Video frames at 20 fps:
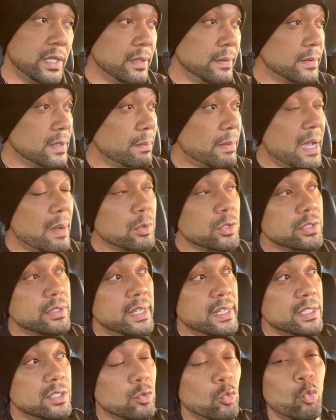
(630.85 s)
the Bible
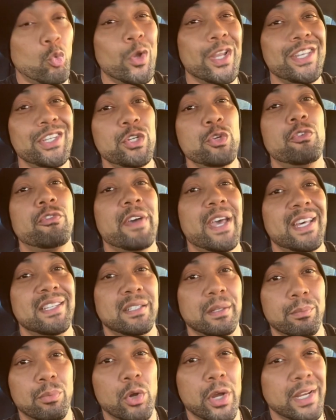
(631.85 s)
says when you fast
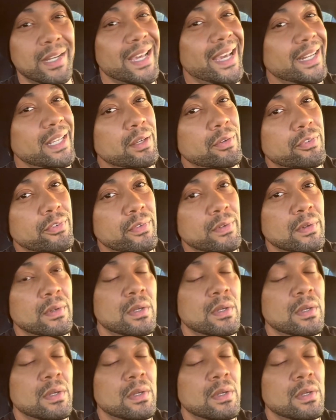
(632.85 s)
and pray, not if.